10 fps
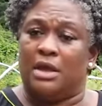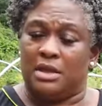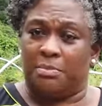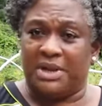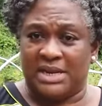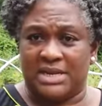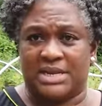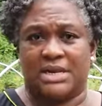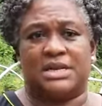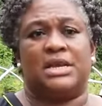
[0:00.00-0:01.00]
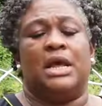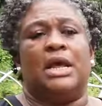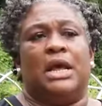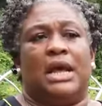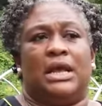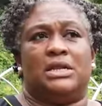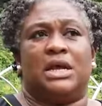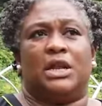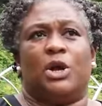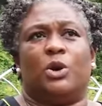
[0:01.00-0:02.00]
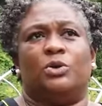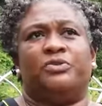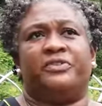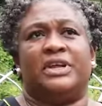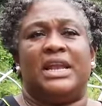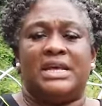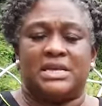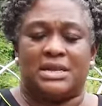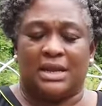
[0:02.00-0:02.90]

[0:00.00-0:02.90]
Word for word: you place it. It allowed for less